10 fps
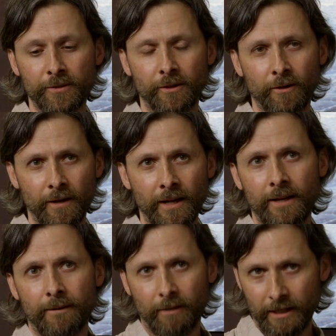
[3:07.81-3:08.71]
So
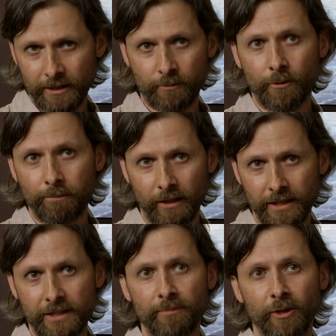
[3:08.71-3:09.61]
less
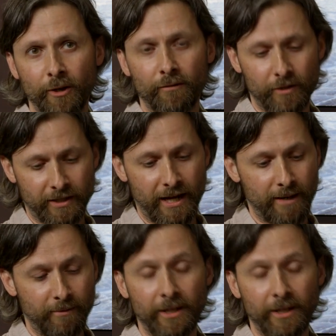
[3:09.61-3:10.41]
replacement over time,